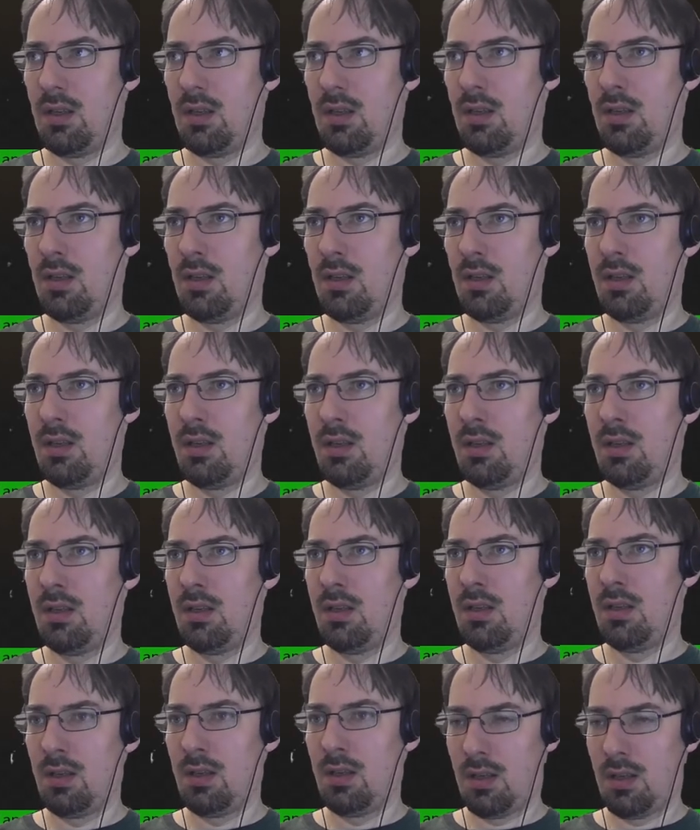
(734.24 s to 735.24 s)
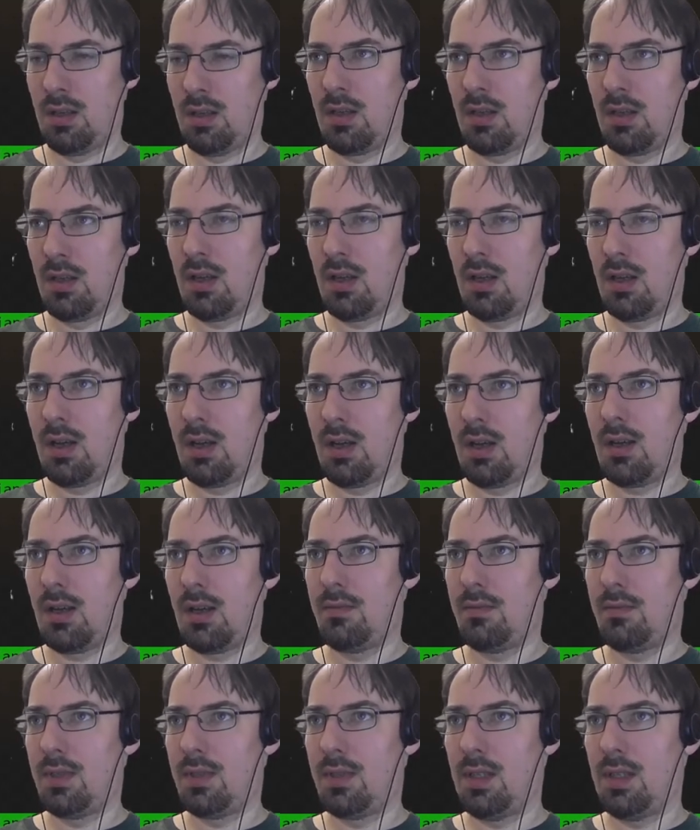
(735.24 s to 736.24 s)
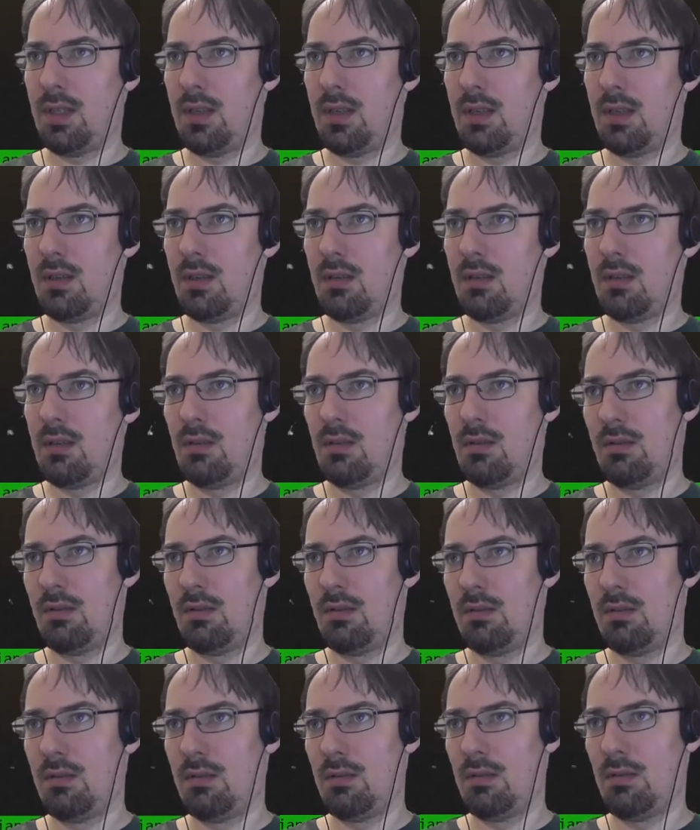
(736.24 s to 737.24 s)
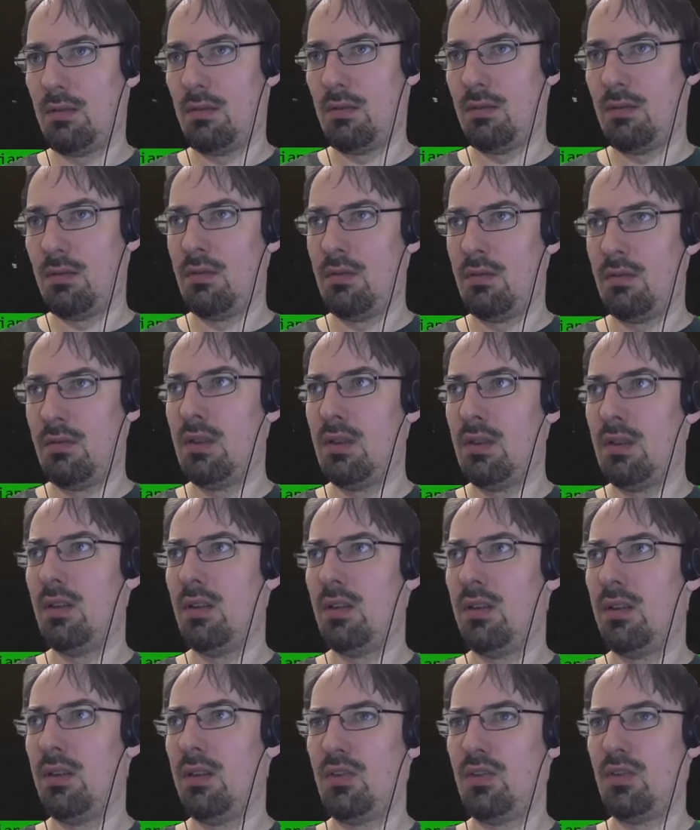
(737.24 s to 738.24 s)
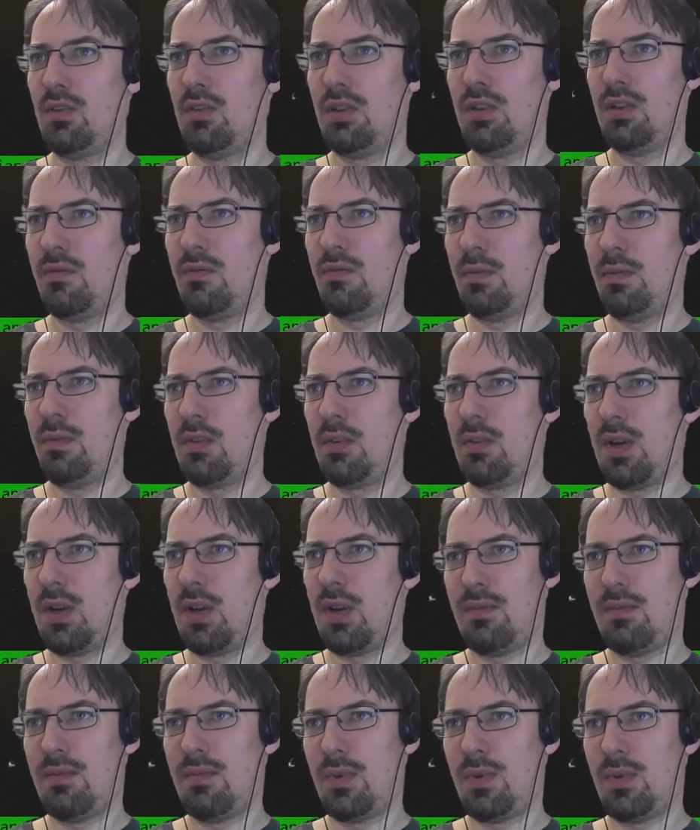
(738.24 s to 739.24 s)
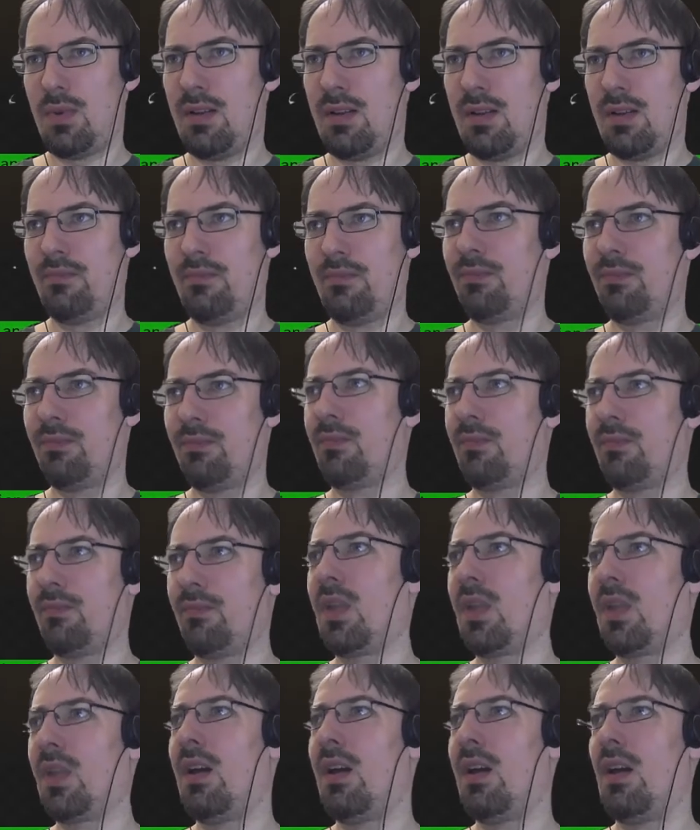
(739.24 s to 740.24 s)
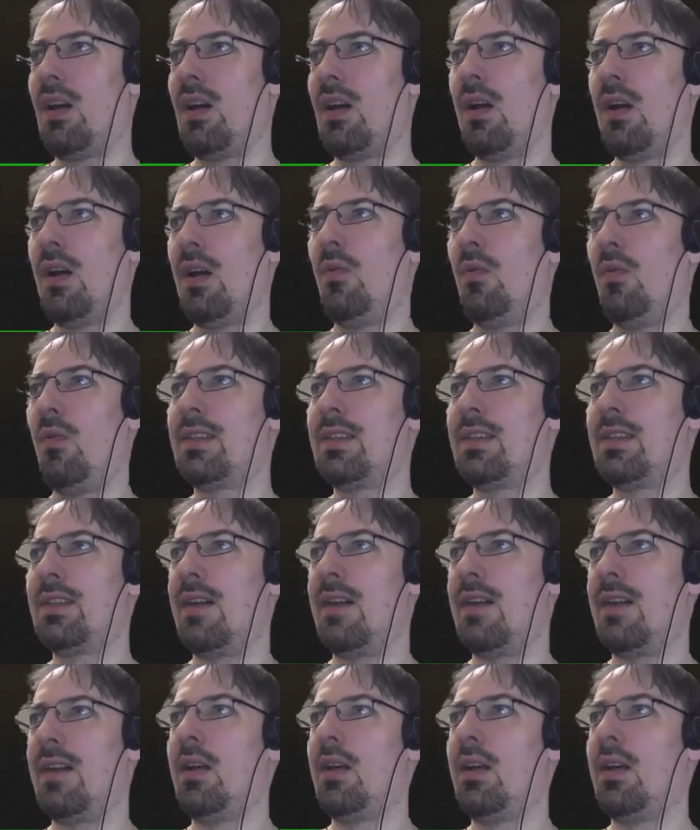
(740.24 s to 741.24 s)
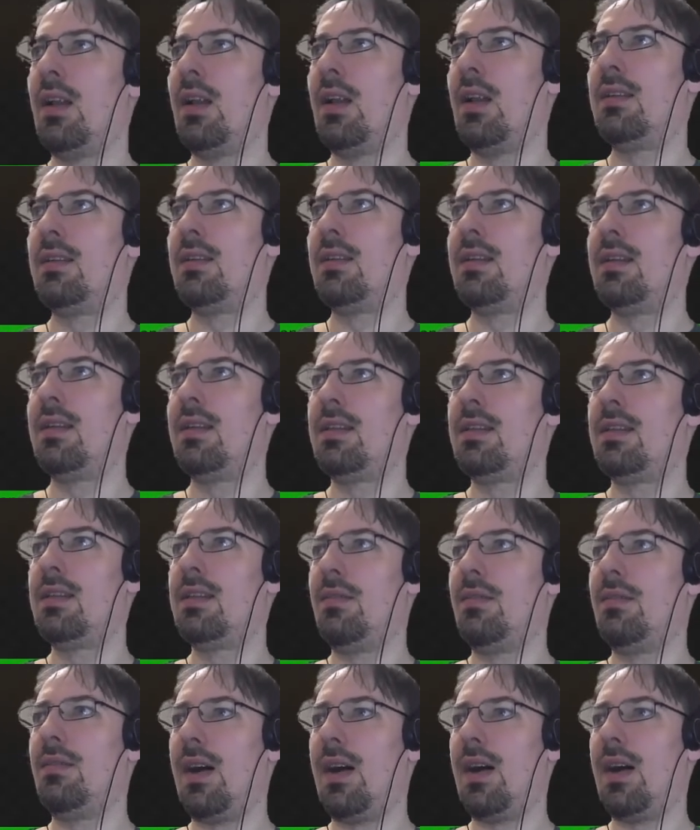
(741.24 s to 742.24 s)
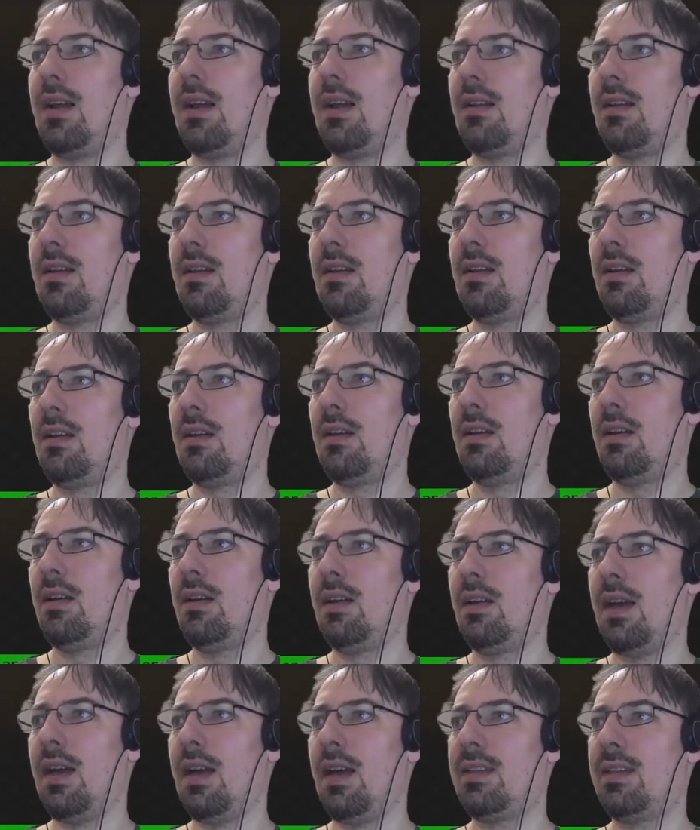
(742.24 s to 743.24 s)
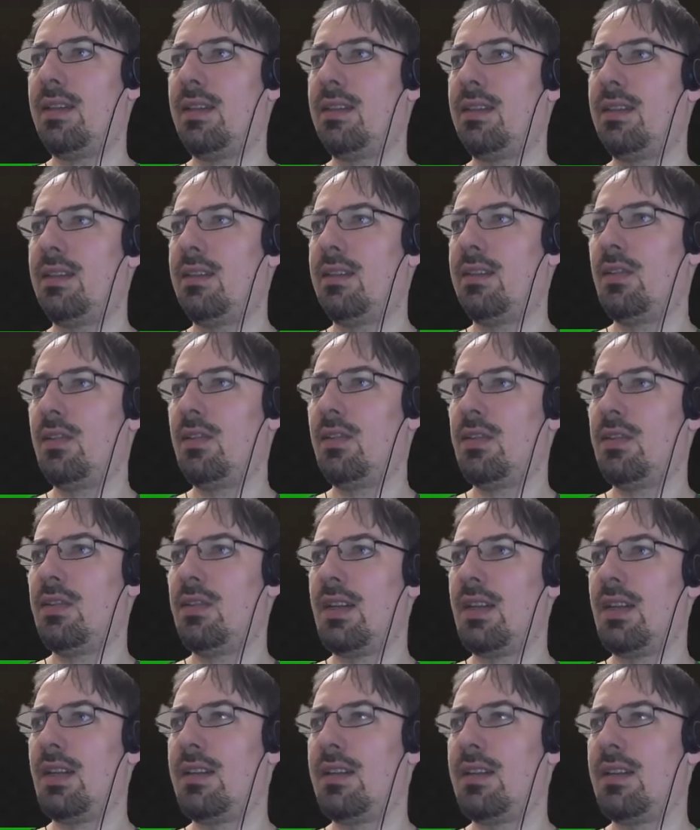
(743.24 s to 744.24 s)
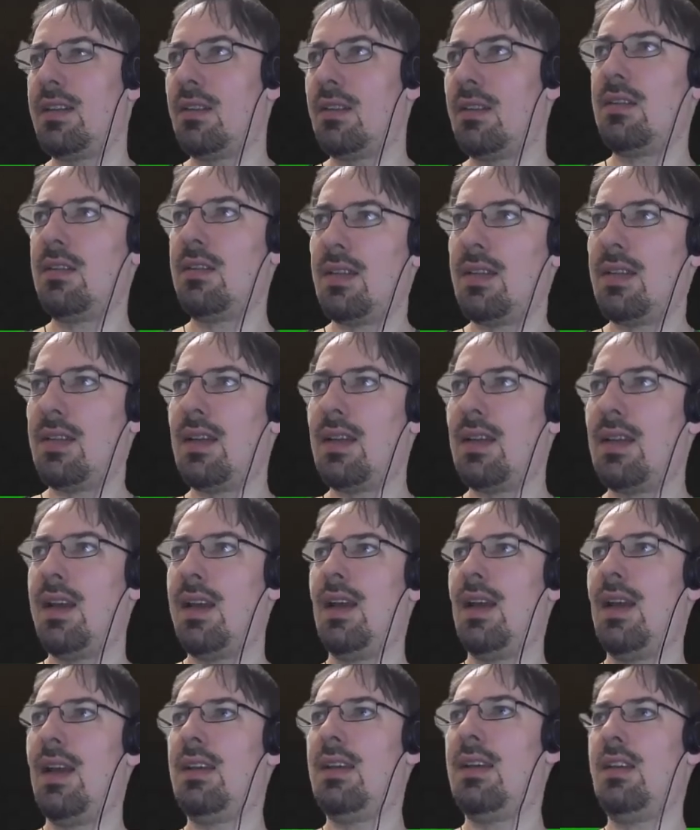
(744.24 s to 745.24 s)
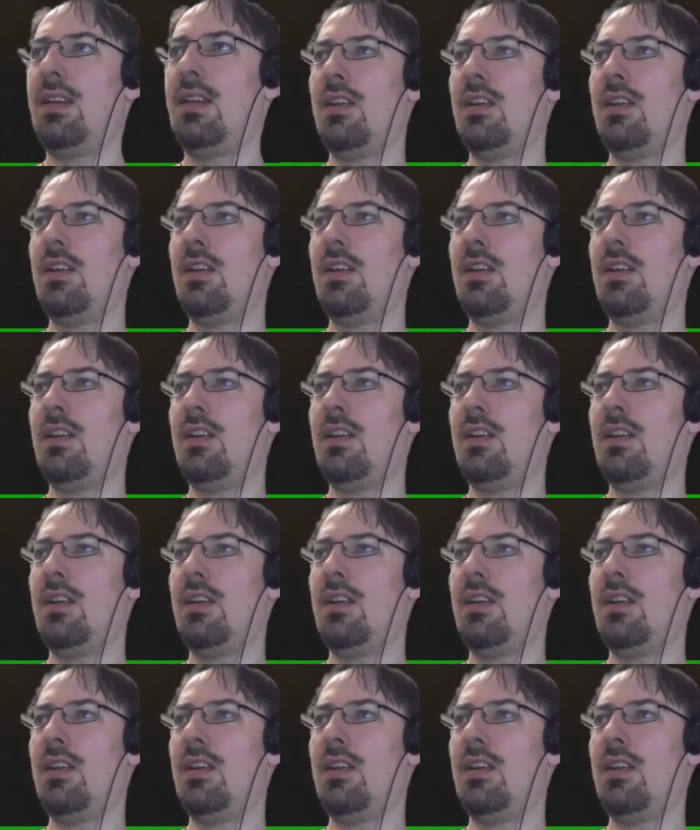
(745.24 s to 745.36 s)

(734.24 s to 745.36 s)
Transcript: I'm seeing it should have been right. Well, whatsoever. This is the file at the systat, and here you have the line